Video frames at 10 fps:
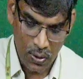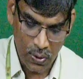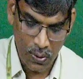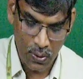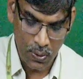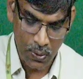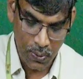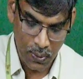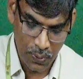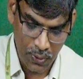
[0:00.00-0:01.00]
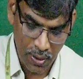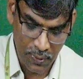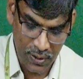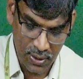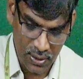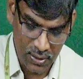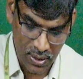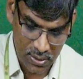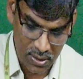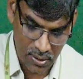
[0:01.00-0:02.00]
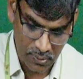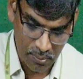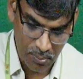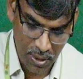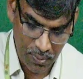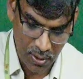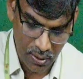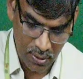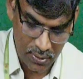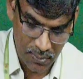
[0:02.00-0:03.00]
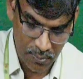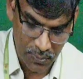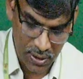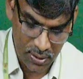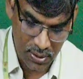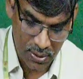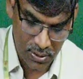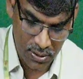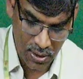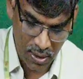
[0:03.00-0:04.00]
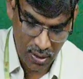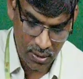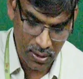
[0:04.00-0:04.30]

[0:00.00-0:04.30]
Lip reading: Yeah, in that junction, maybe I call some junction J.